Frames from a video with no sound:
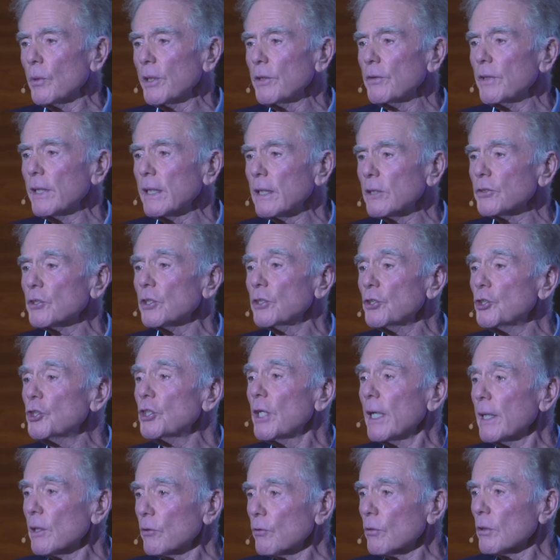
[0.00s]
we think is a
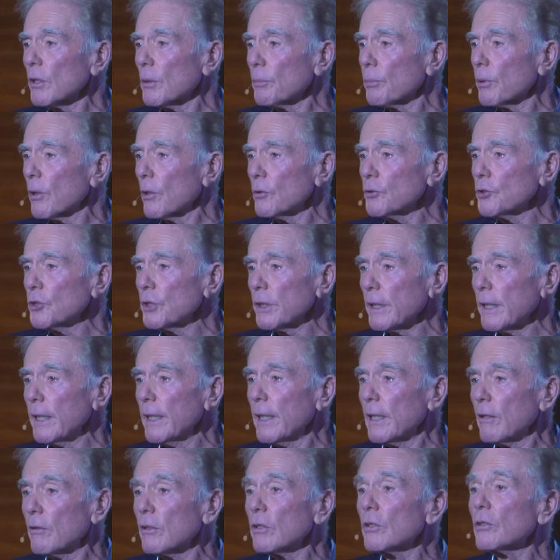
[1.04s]
general approach to
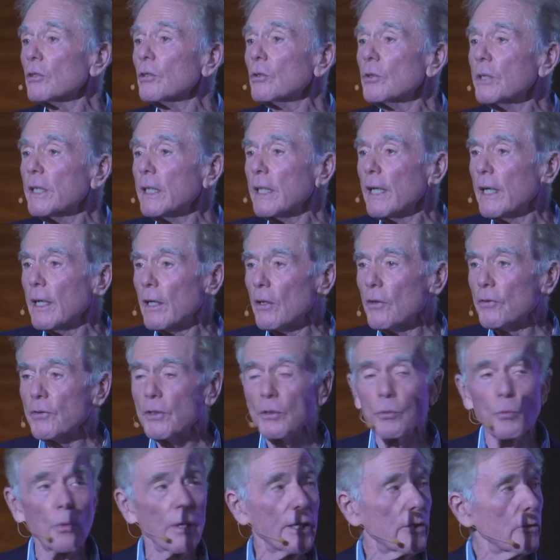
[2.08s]
care, including health
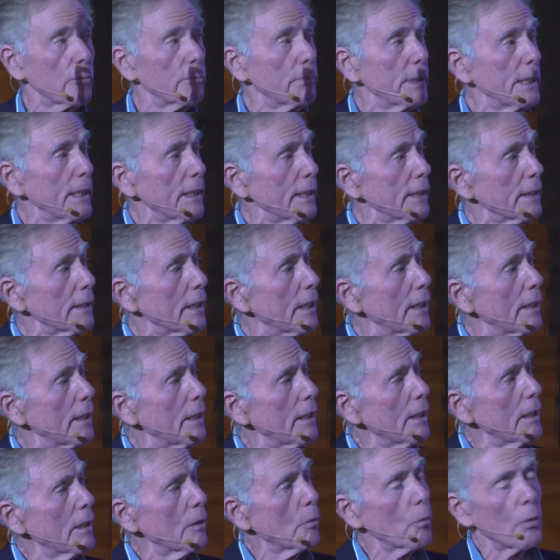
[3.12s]
and well being,
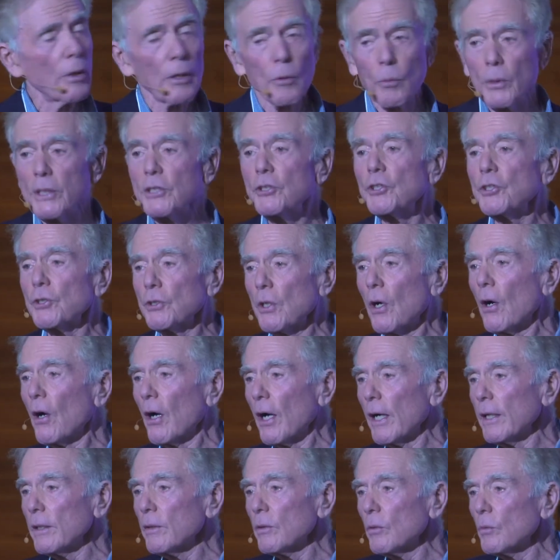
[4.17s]
where we
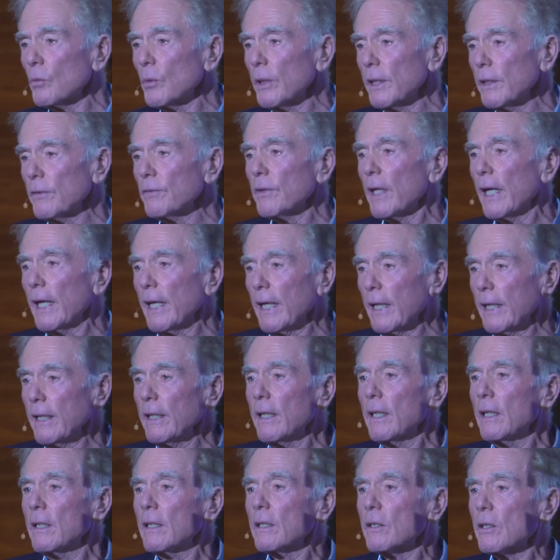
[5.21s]
start with a
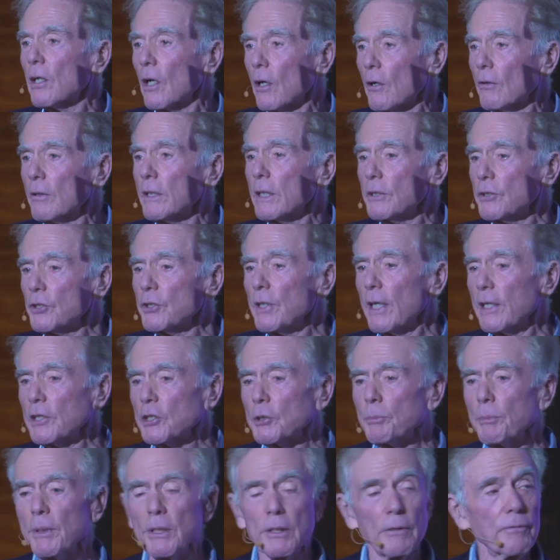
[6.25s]
current
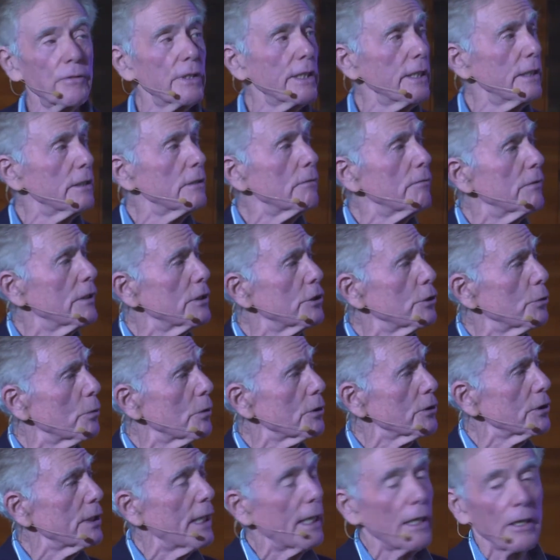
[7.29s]
assessment of the
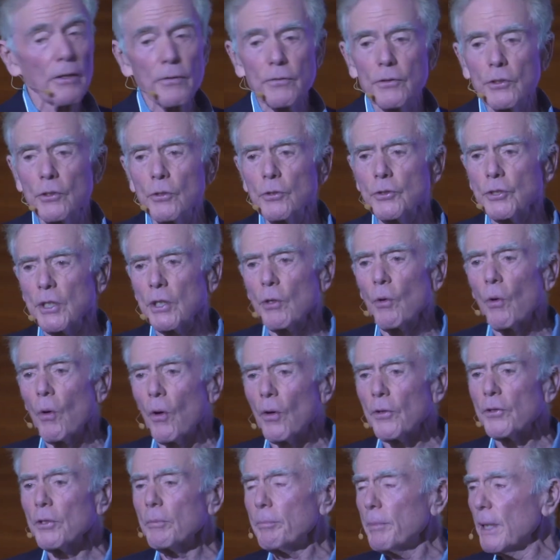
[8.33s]
individual's health using
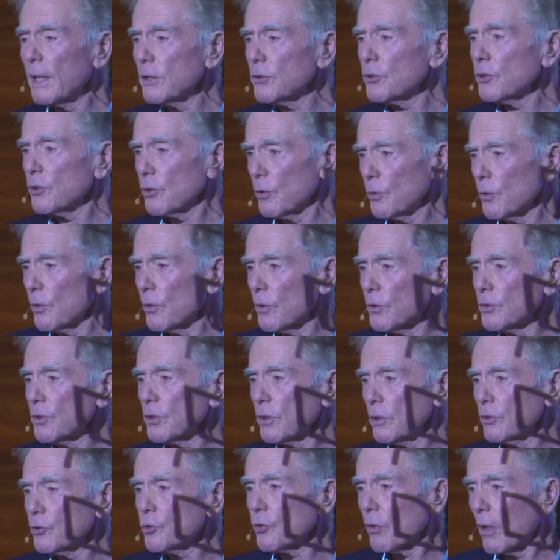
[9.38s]
all the best tools
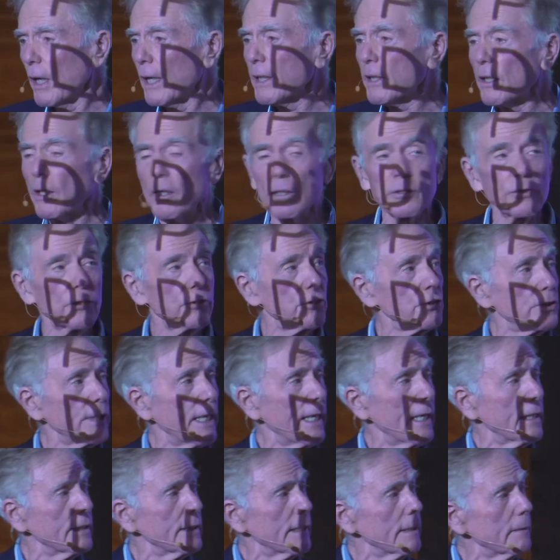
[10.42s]
to try to
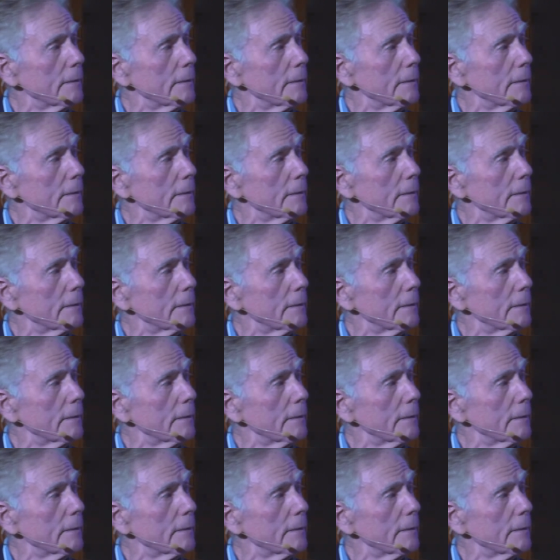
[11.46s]
understand